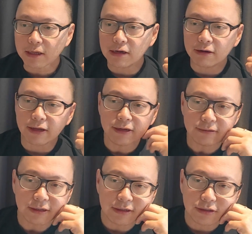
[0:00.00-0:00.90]
Okay,
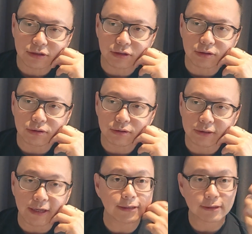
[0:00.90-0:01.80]
so
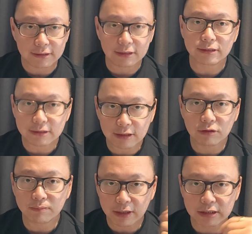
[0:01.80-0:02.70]
yes, it's a
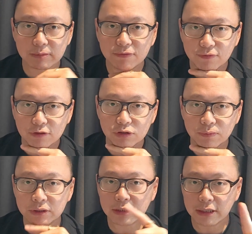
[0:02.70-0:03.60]
good placement for
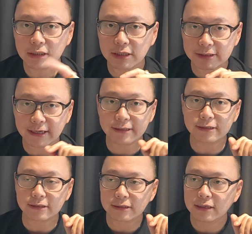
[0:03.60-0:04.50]
Jupiter in the
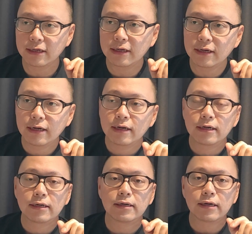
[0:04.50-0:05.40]
ascendant.
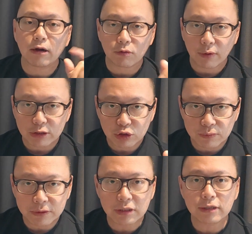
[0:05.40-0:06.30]
Now, when
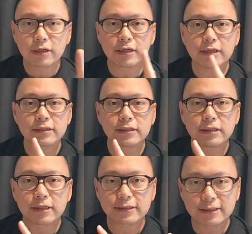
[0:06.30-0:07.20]
Jupiter is
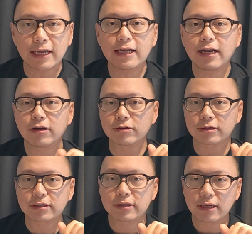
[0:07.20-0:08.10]
in the second
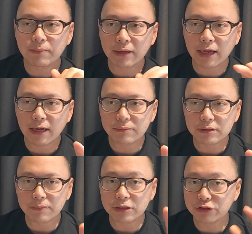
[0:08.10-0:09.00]
house, it becomes
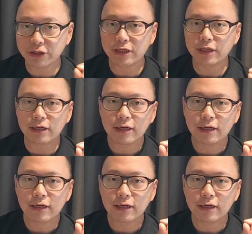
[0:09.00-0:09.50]
a bit tricky.